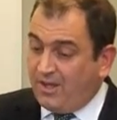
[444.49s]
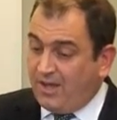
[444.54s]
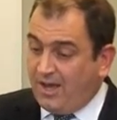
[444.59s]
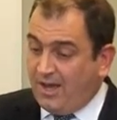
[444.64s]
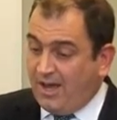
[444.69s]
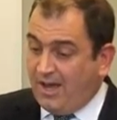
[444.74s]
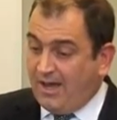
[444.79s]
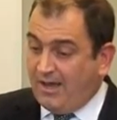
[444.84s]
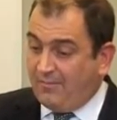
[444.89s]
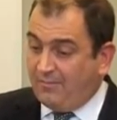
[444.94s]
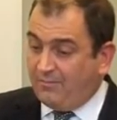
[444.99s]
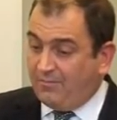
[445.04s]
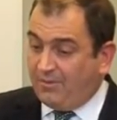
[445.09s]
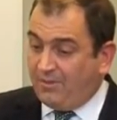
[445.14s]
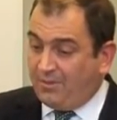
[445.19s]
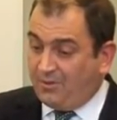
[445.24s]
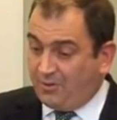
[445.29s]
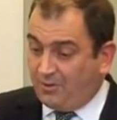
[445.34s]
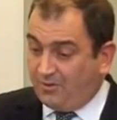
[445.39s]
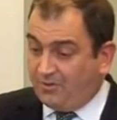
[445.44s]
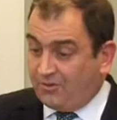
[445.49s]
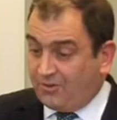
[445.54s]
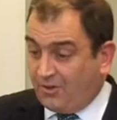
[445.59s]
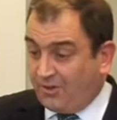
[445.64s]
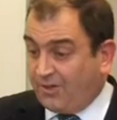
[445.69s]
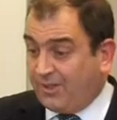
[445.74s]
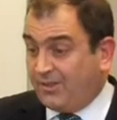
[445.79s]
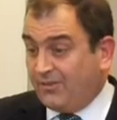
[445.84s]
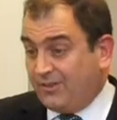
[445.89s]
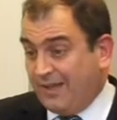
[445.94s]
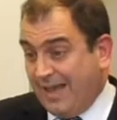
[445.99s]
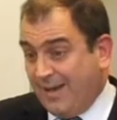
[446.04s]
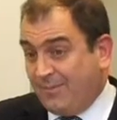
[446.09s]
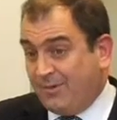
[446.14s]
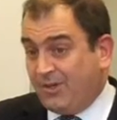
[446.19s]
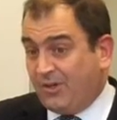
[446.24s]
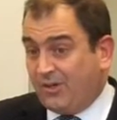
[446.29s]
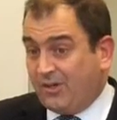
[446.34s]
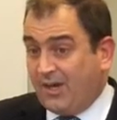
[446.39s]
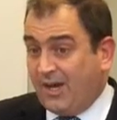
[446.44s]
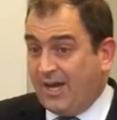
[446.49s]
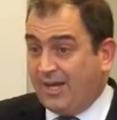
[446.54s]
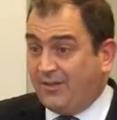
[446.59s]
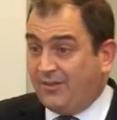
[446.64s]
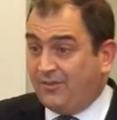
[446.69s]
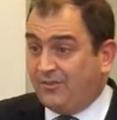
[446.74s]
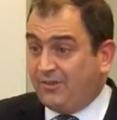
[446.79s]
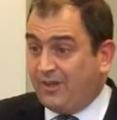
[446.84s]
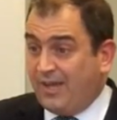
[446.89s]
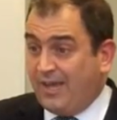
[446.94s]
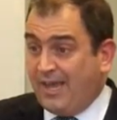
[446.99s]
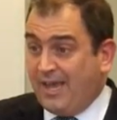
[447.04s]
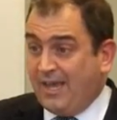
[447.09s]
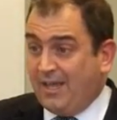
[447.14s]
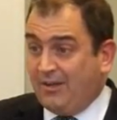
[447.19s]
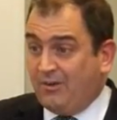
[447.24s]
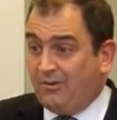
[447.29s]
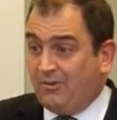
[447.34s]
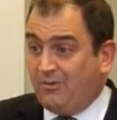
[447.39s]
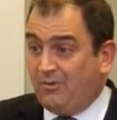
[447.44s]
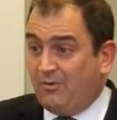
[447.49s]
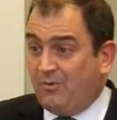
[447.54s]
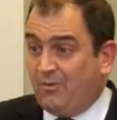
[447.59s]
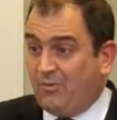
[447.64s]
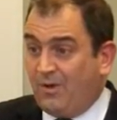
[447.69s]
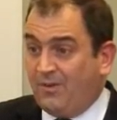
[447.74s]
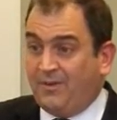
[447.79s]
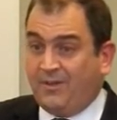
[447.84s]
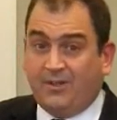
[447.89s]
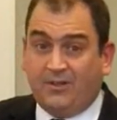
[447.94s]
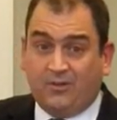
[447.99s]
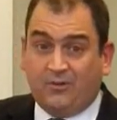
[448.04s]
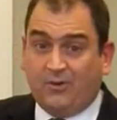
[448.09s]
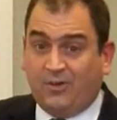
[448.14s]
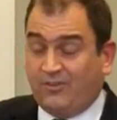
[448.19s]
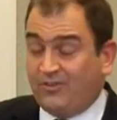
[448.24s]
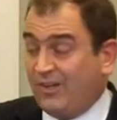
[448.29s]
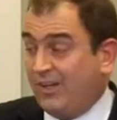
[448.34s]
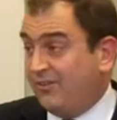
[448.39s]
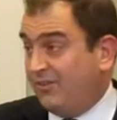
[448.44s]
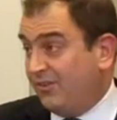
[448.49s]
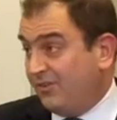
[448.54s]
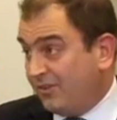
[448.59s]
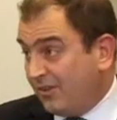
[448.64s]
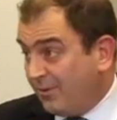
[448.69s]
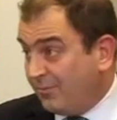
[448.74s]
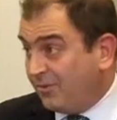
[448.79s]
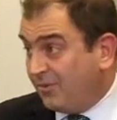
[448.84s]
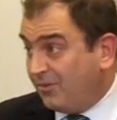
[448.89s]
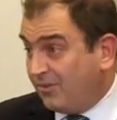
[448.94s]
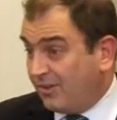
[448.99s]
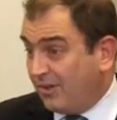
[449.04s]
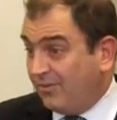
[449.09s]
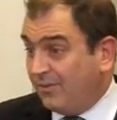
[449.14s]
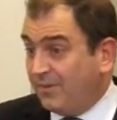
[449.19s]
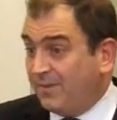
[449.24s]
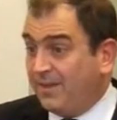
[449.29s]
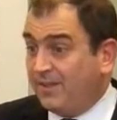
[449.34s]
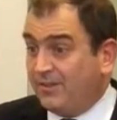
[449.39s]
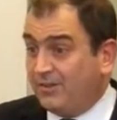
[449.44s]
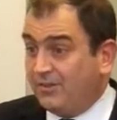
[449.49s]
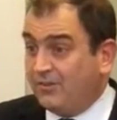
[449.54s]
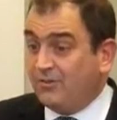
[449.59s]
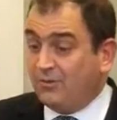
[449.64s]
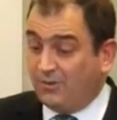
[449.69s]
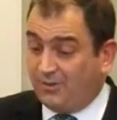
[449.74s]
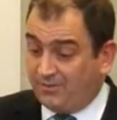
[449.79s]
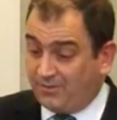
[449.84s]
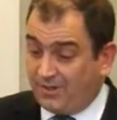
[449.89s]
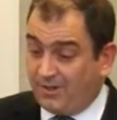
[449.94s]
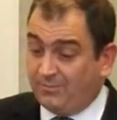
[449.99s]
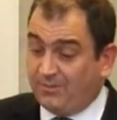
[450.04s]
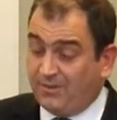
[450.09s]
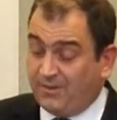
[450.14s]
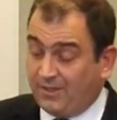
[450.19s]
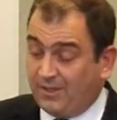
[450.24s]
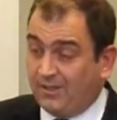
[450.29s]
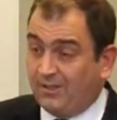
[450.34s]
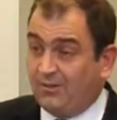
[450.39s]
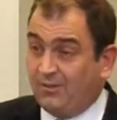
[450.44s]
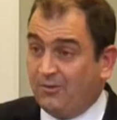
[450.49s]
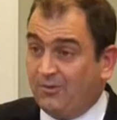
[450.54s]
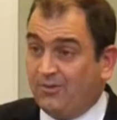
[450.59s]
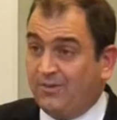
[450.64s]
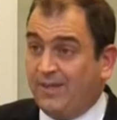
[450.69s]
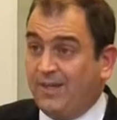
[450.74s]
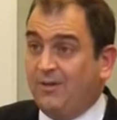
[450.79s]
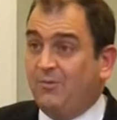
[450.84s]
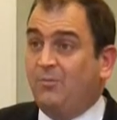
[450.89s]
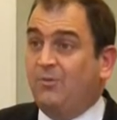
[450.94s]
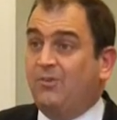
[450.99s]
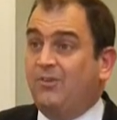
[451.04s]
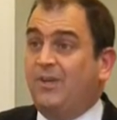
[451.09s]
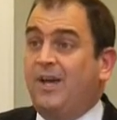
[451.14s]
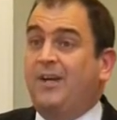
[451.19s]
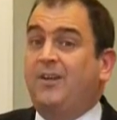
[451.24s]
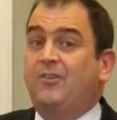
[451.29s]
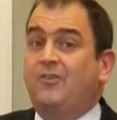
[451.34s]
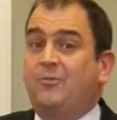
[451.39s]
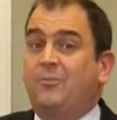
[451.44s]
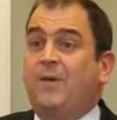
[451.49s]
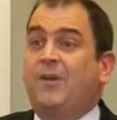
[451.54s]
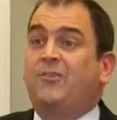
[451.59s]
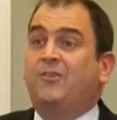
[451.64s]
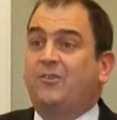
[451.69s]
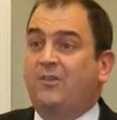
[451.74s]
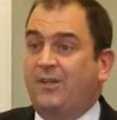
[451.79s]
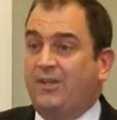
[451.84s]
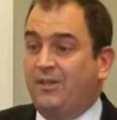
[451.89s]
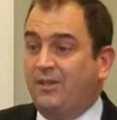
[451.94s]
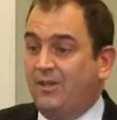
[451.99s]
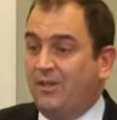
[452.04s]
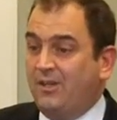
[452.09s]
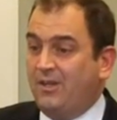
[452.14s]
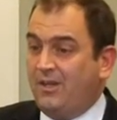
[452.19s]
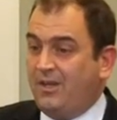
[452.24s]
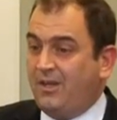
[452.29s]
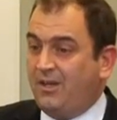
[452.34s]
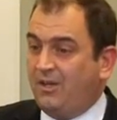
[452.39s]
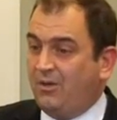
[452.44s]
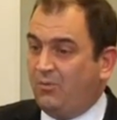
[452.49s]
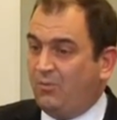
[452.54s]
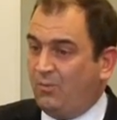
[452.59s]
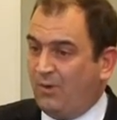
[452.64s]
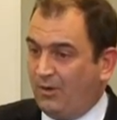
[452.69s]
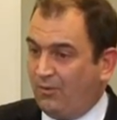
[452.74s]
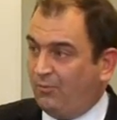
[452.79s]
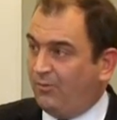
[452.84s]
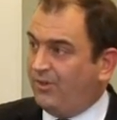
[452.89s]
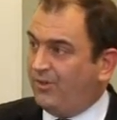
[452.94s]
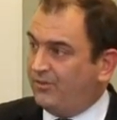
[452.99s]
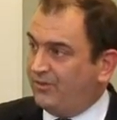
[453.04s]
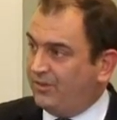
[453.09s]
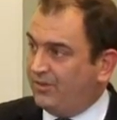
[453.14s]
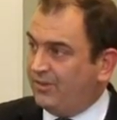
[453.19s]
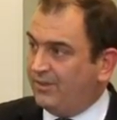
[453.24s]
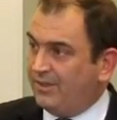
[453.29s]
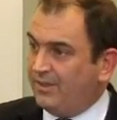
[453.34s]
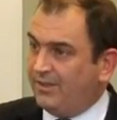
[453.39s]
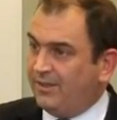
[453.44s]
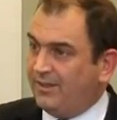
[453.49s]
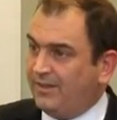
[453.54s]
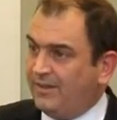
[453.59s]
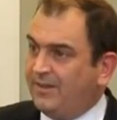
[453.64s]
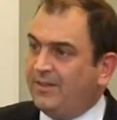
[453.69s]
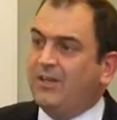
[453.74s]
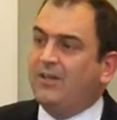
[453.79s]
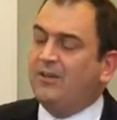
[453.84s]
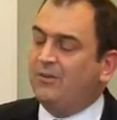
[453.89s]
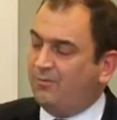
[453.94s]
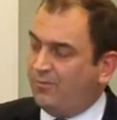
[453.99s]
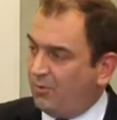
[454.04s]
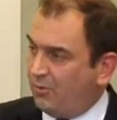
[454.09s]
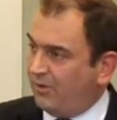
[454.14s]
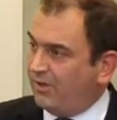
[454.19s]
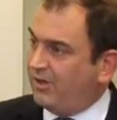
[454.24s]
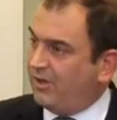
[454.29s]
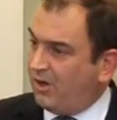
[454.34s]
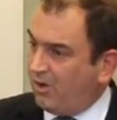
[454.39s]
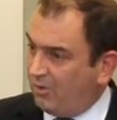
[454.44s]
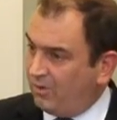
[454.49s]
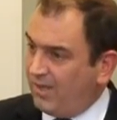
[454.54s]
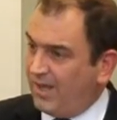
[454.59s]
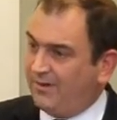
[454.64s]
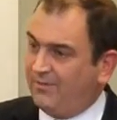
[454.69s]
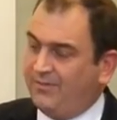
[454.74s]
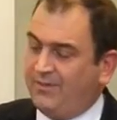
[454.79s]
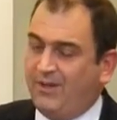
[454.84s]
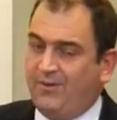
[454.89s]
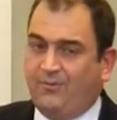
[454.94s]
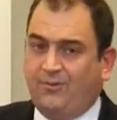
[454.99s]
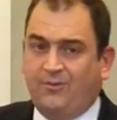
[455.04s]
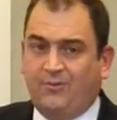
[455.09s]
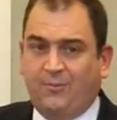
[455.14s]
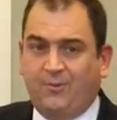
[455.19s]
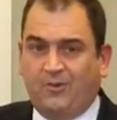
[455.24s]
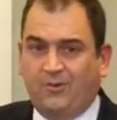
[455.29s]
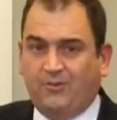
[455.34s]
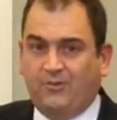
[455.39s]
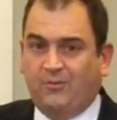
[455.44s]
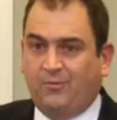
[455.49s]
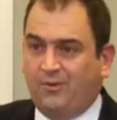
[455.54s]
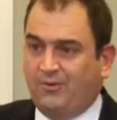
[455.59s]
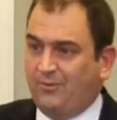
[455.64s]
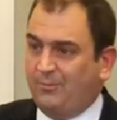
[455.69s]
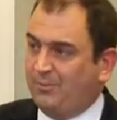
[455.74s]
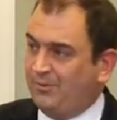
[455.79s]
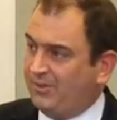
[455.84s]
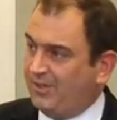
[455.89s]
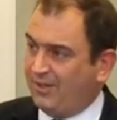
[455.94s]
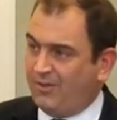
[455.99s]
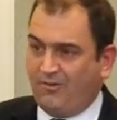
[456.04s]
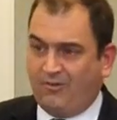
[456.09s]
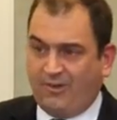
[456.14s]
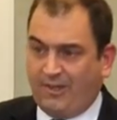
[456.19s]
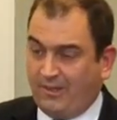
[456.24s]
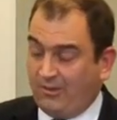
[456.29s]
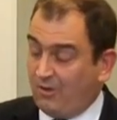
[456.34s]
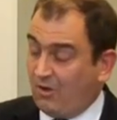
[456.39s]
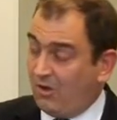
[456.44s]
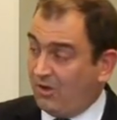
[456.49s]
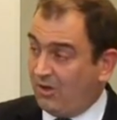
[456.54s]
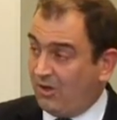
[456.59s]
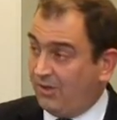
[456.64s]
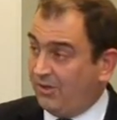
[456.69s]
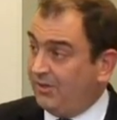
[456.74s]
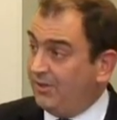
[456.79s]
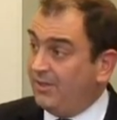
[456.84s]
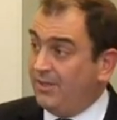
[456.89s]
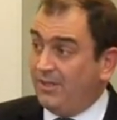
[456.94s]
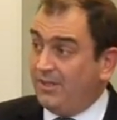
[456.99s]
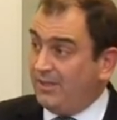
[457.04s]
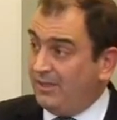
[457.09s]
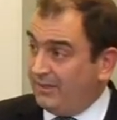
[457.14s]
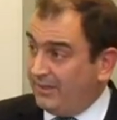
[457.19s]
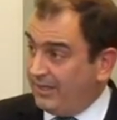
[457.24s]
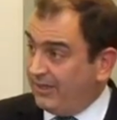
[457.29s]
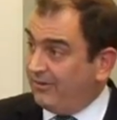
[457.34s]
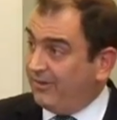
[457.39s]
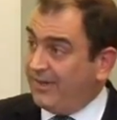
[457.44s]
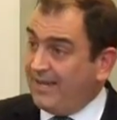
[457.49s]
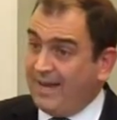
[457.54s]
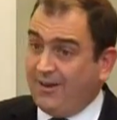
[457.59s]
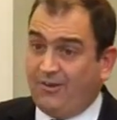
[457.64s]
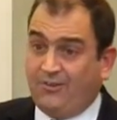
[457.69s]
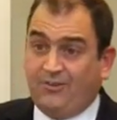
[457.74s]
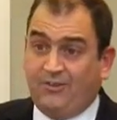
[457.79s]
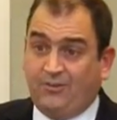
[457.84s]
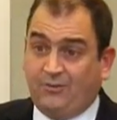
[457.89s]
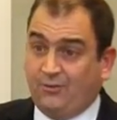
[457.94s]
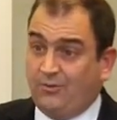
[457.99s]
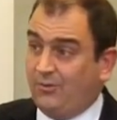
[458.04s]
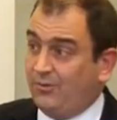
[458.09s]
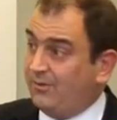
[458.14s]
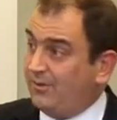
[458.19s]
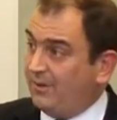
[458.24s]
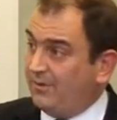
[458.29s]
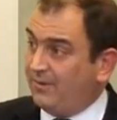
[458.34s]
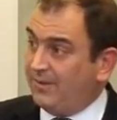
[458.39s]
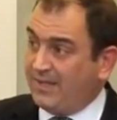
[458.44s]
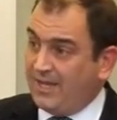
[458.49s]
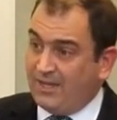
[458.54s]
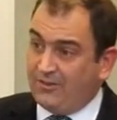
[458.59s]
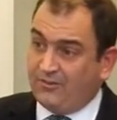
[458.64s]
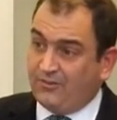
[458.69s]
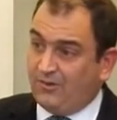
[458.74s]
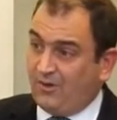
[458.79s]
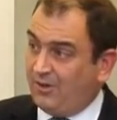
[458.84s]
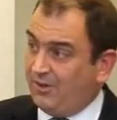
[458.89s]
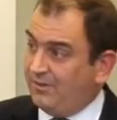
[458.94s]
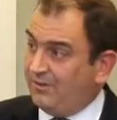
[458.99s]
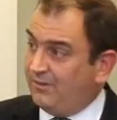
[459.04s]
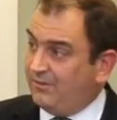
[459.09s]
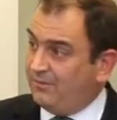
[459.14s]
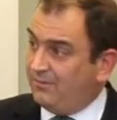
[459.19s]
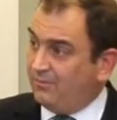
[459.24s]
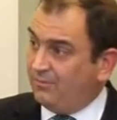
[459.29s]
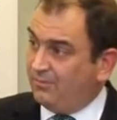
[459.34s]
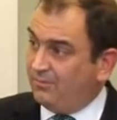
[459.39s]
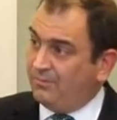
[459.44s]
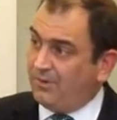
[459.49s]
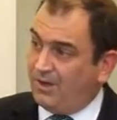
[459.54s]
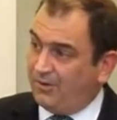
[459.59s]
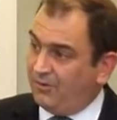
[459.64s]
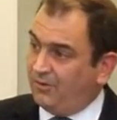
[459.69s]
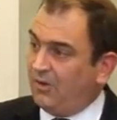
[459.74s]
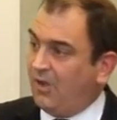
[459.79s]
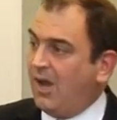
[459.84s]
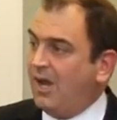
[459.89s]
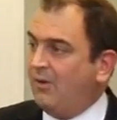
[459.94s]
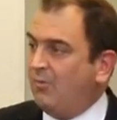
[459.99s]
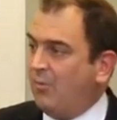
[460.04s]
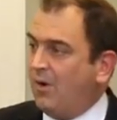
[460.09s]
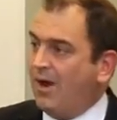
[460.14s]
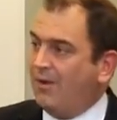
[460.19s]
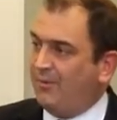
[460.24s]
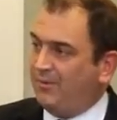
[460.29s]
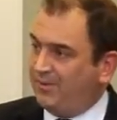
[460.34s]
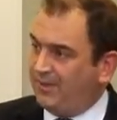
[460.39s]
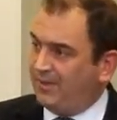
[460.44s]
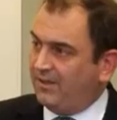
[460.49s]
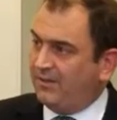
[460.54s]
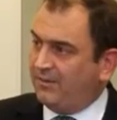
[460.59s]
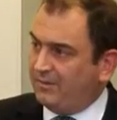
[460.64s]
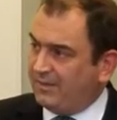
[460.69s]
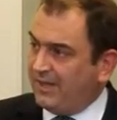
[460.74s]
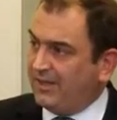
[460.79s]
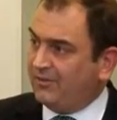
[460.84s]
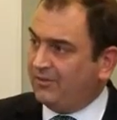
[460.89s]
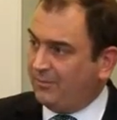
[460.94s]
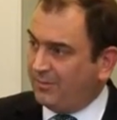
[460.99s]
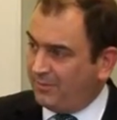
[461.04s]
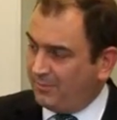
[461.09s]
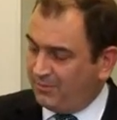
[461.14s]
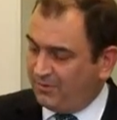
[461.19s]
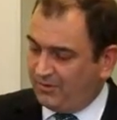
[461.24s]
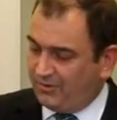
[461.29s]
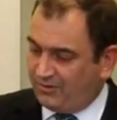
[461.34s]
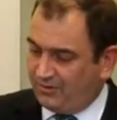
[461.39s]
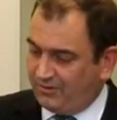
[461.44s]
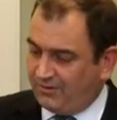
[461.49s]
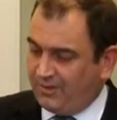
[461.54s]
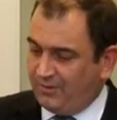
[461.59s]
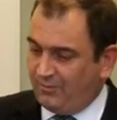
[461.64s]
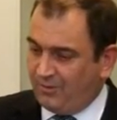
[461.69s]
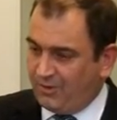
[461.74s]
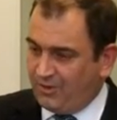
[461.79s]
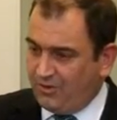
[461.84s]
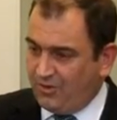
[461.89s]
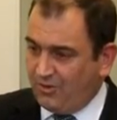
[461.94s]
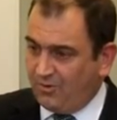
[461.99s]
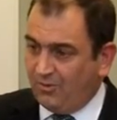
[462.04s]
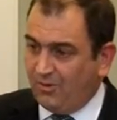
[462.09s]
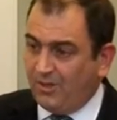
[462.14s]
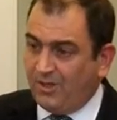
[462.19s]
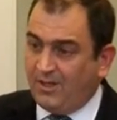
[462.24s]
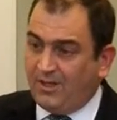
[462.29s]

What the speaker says: The Third Circuit examined our guidance, and while they didn't criticize the substance of it, they did sort of come to the conclusion that it was not especially well-reasoned, and they didn't afford it a whole lot of deference because it wasn't particularly long on legal analysis or the case law and underlying why we take some of the positions that we do.